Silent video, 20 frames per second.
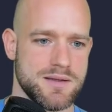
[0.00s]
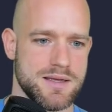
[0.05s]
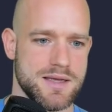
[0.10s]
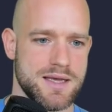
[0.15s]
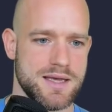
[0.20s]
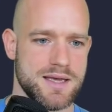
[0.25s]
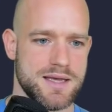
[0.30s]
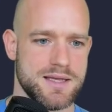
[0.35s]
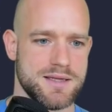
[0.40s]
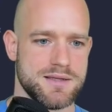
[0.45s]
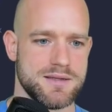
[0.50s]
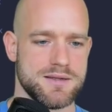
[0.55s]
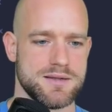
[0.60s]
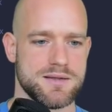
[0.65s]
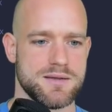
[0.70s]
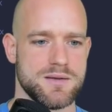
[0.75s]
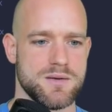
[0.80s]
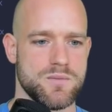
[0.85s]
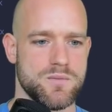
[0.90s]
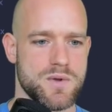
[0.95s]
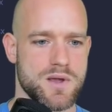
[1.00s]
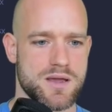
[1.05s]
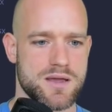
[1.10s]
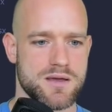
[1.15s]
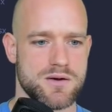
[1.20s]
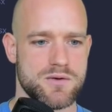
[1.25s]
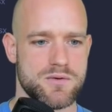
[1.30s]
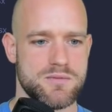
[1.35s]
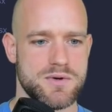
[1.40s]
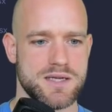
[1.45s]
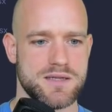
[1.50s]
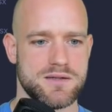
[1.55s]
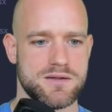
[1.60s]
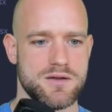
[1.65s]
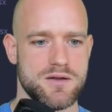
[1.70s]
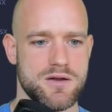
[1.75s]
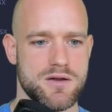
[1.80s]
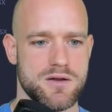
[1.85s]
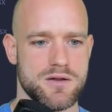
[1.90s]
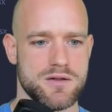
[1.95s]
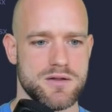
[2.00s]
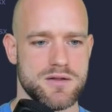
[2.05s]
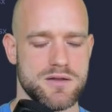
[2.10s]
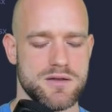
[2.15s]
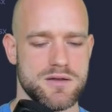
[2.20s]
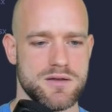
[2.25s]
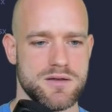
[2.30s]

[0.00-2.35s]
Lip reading: And we are going to return